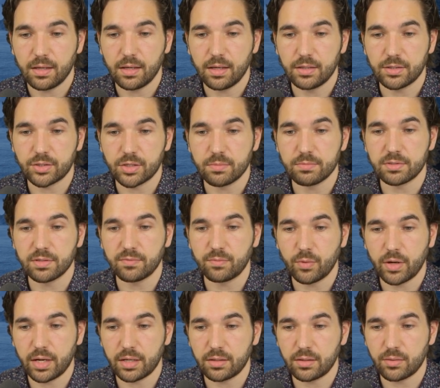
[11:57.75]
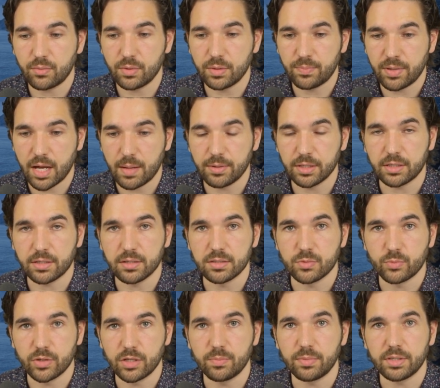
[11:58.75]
in terms of what Republicans will